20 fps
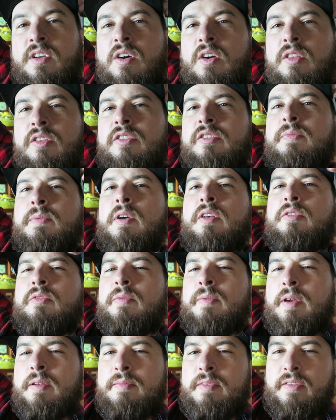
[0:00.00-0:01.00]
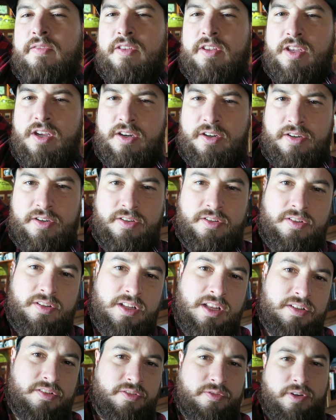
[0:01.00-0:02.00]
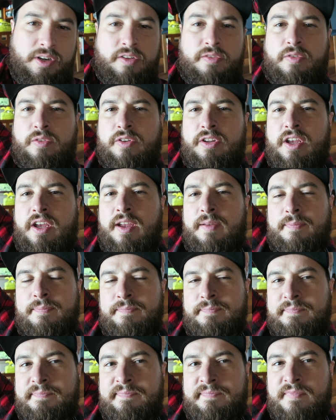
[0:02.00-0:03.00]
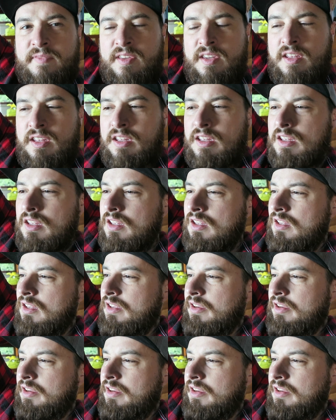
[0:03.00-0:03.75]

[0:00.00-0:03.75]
All the smells remind me of a younger and less stressful time.